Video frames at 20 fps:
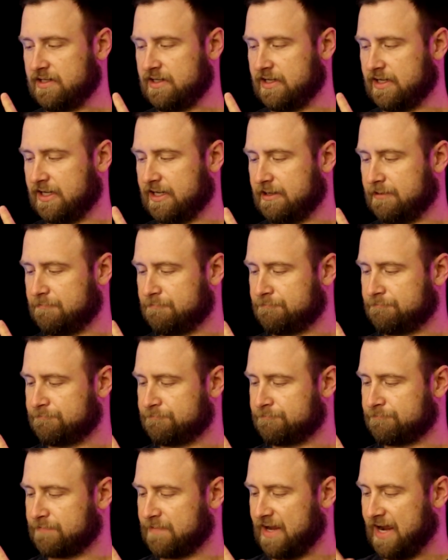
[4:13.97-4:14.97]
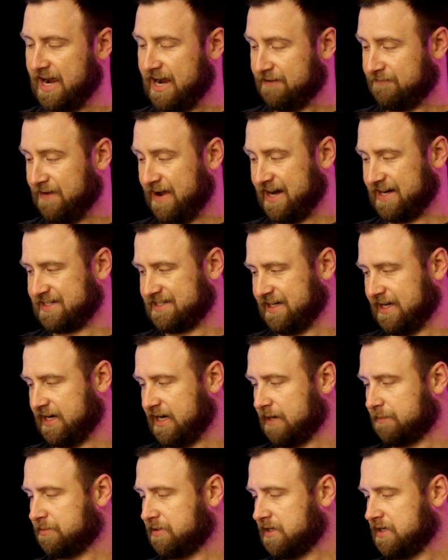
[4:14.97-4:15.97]
IFAK
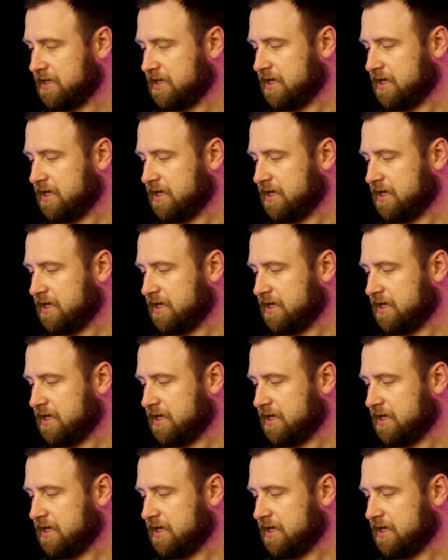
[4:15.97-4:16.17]
setup.